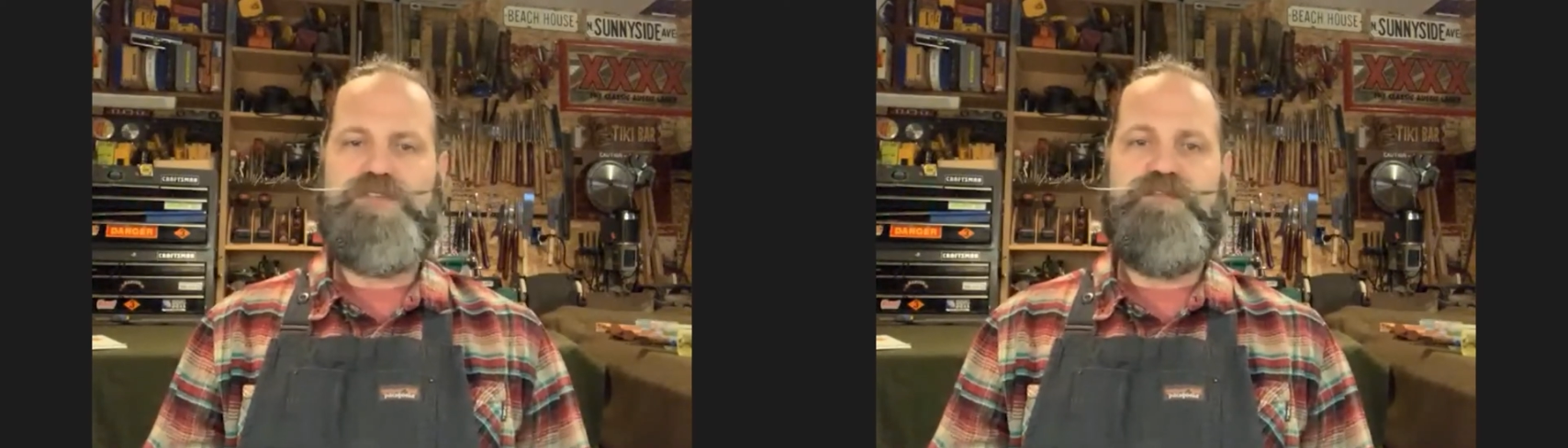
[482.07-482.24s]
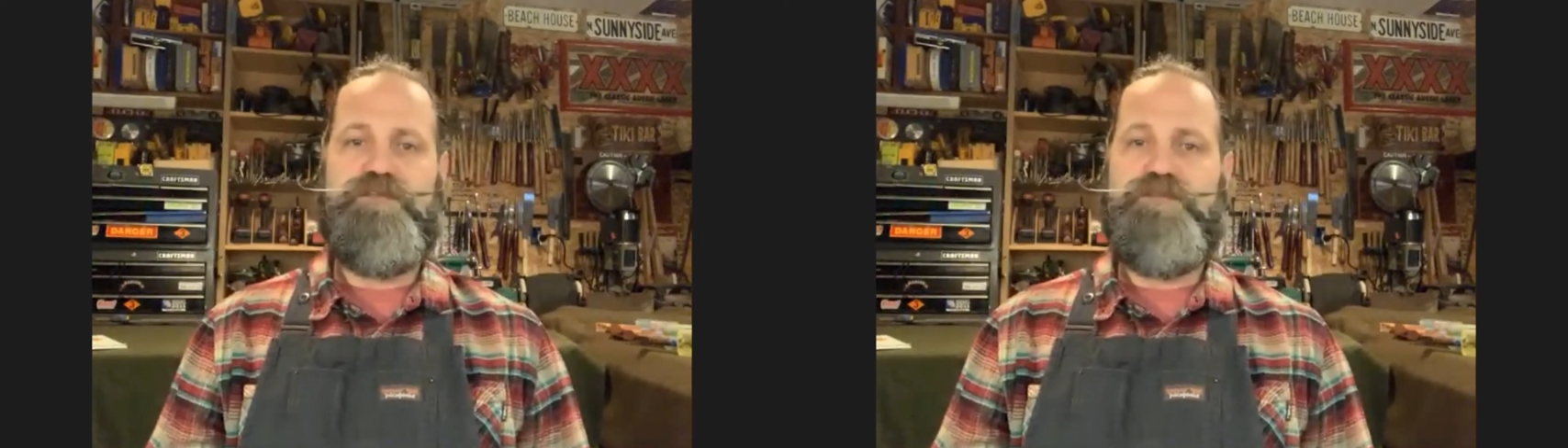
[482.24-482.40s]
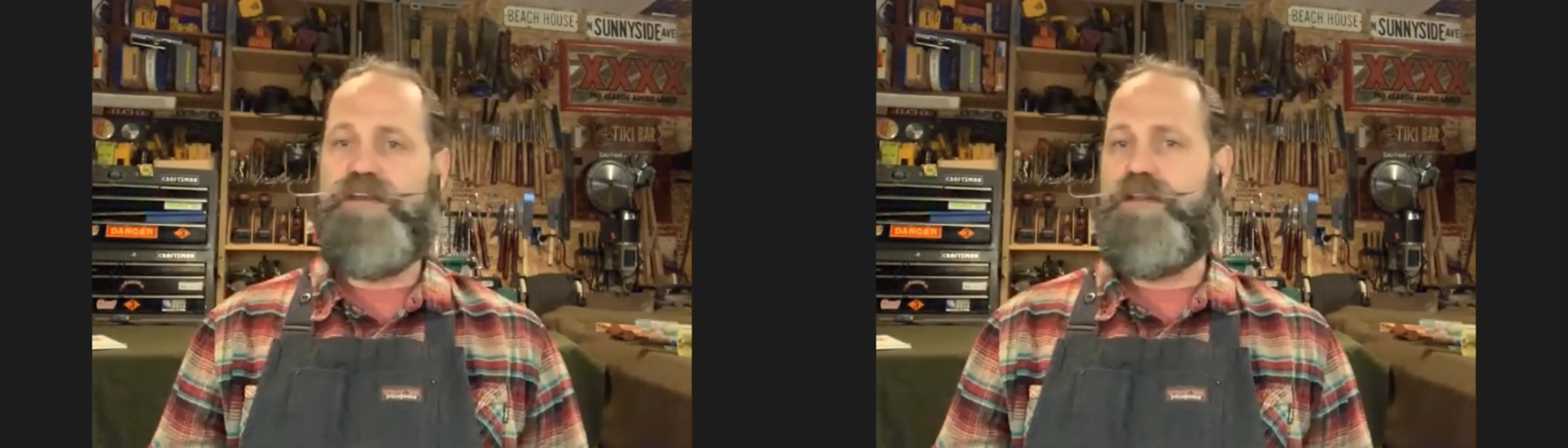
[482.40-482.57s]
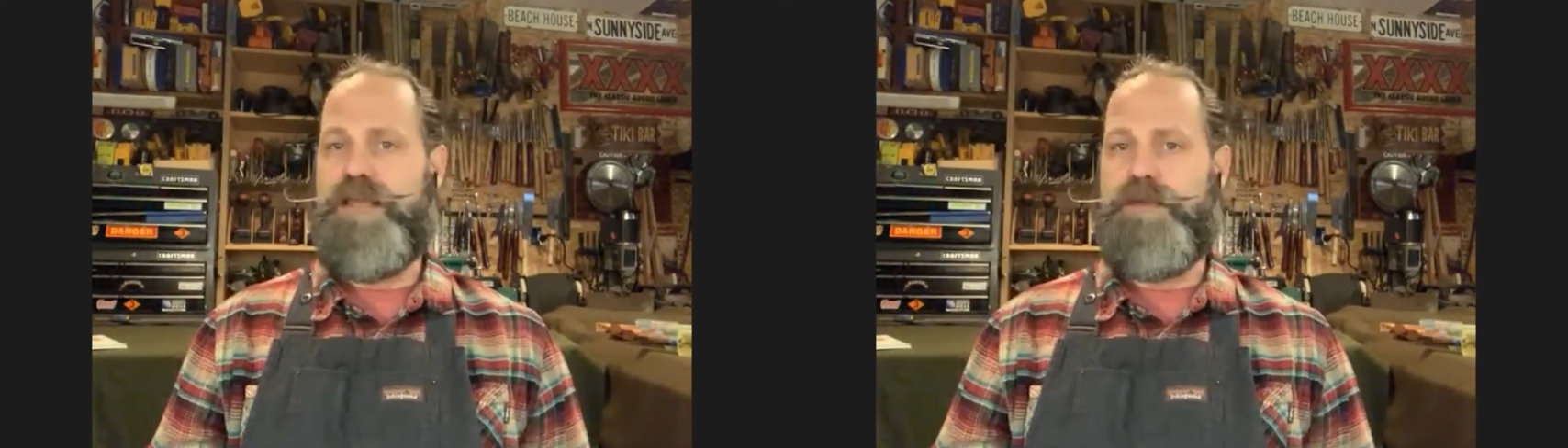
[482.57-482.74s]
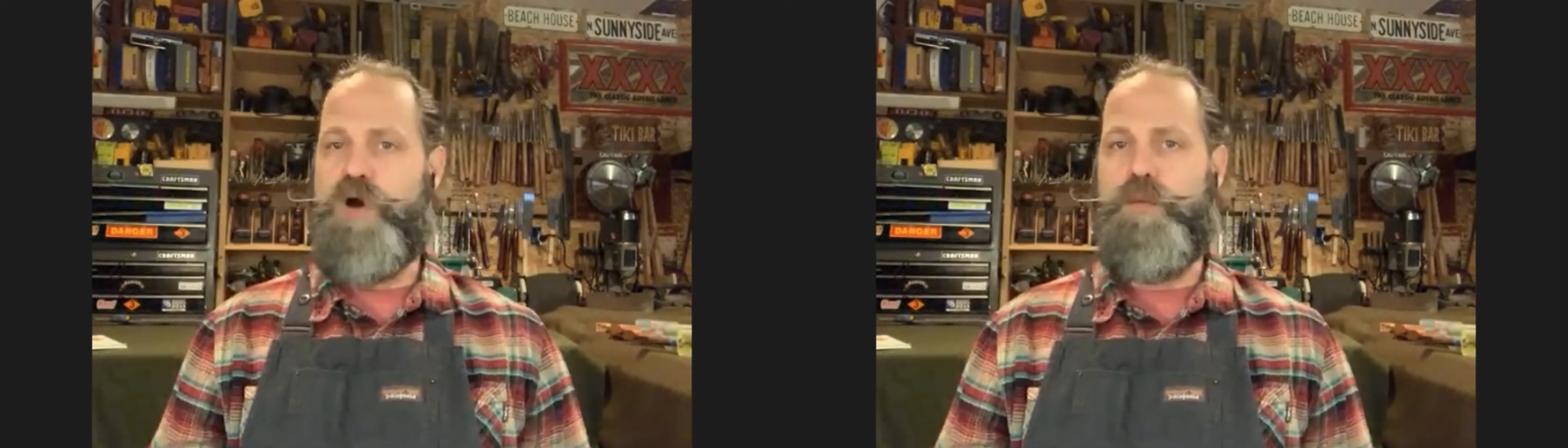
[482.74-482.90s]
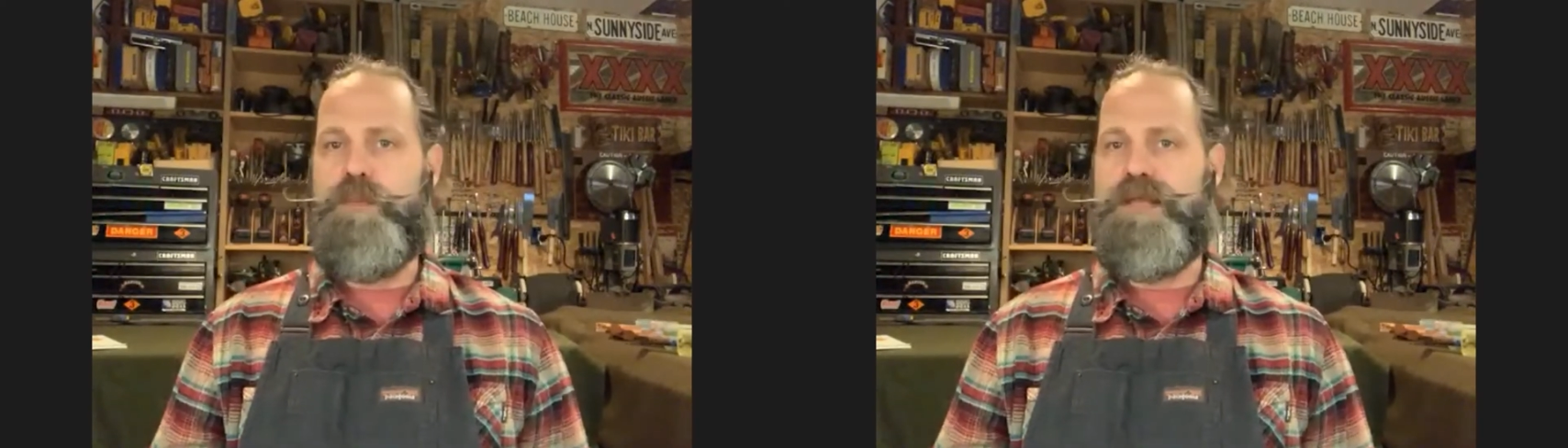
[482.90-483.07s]
fulfilling
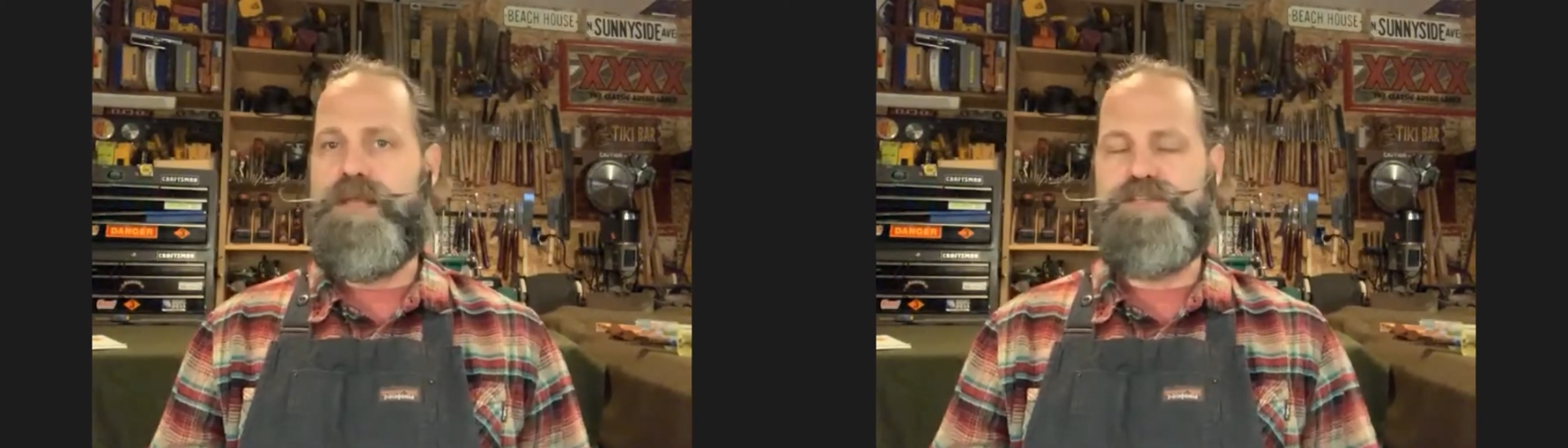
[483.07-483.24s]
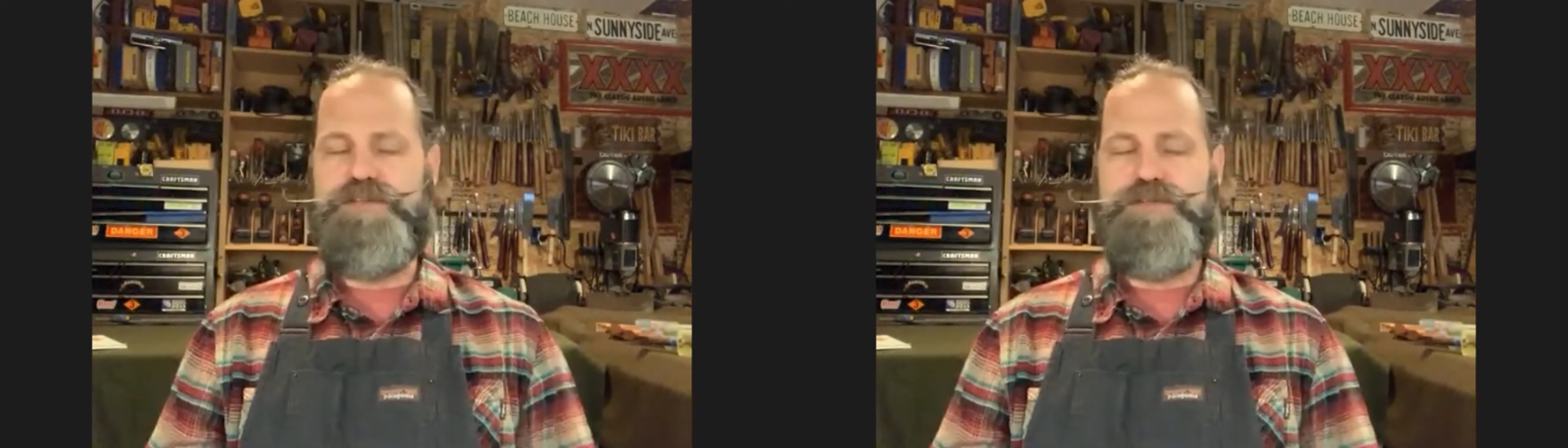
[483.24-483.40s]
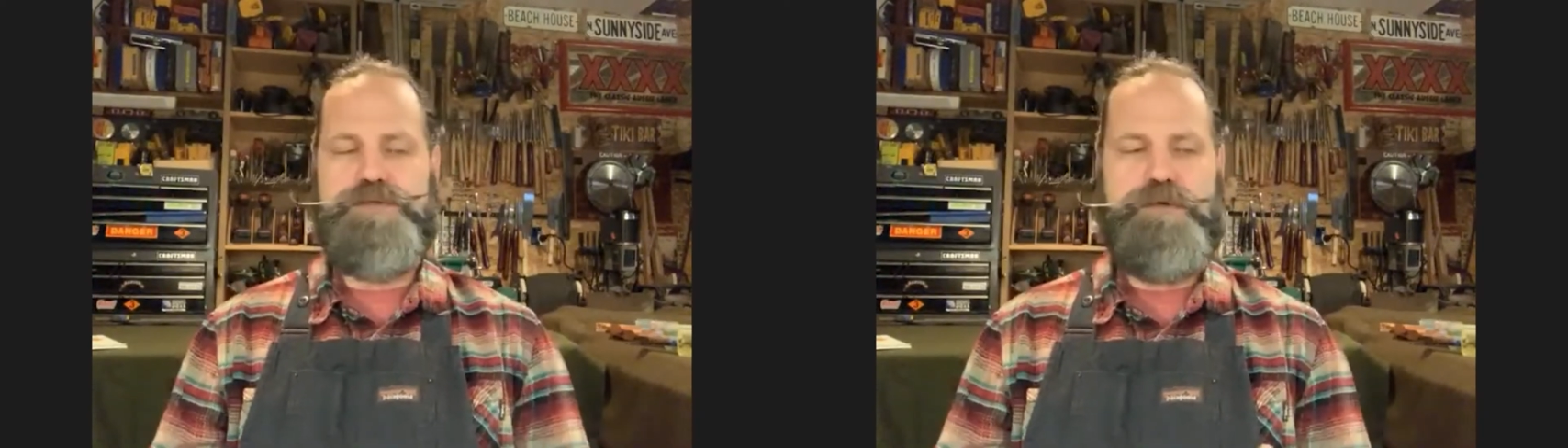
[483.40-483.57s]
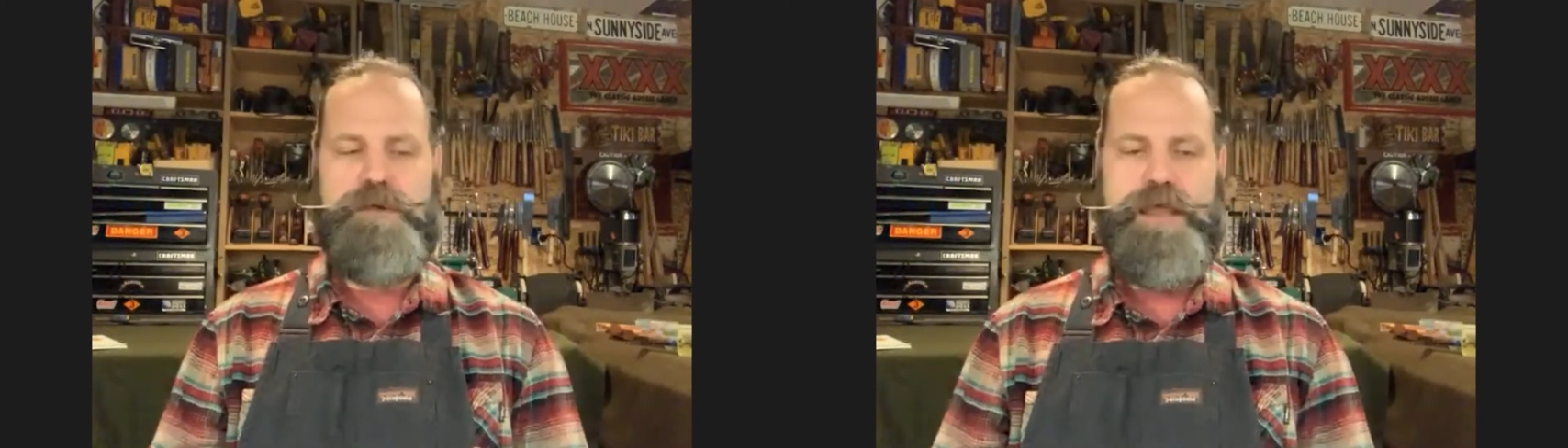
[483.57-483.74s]
moments.